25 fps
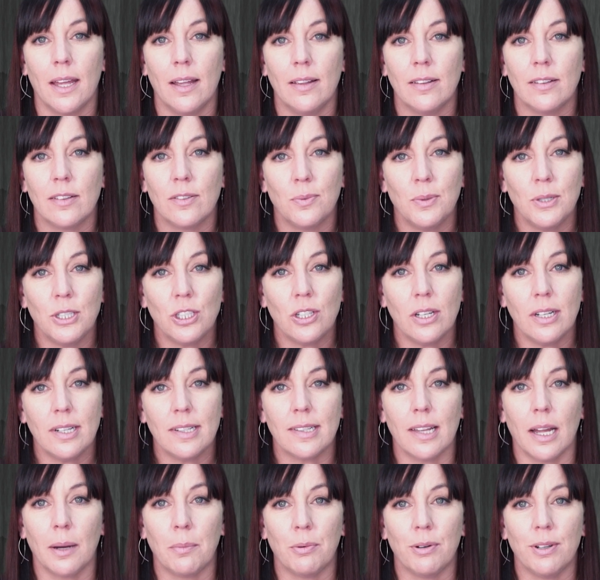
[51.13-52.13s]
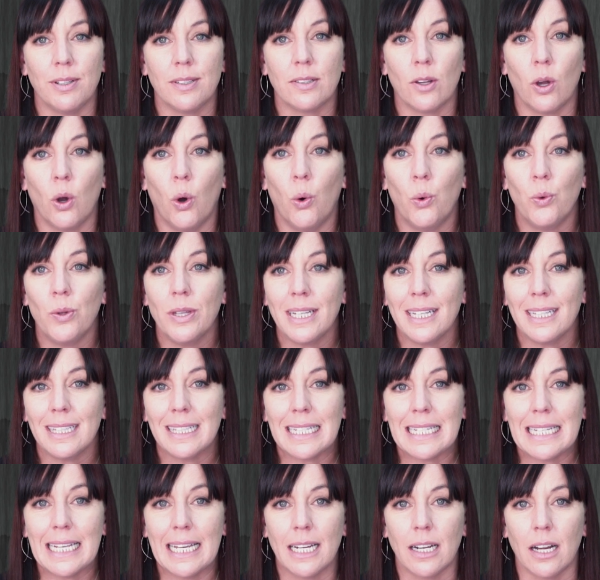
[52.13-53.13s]
Switch on CYPRES only at
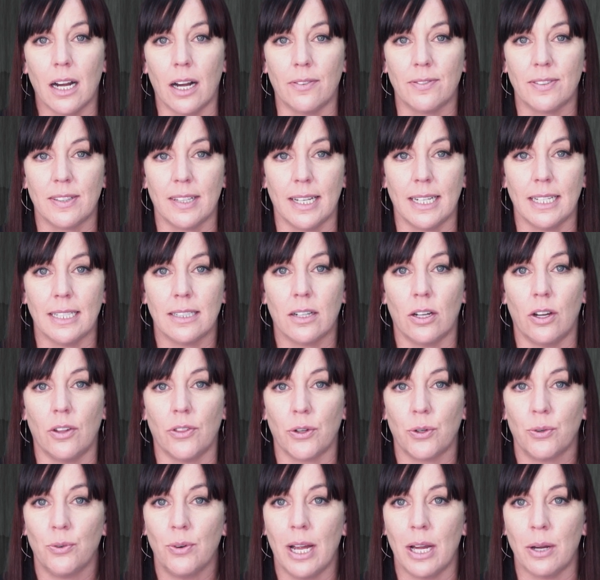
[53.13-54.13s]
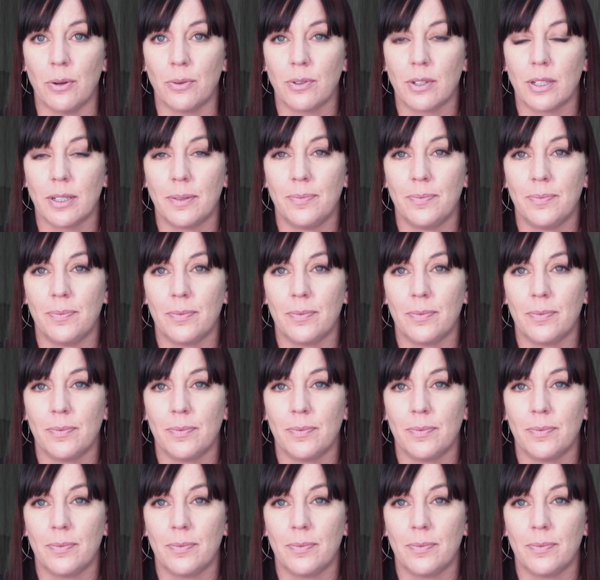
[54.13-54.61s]
the takeoff site on the ground.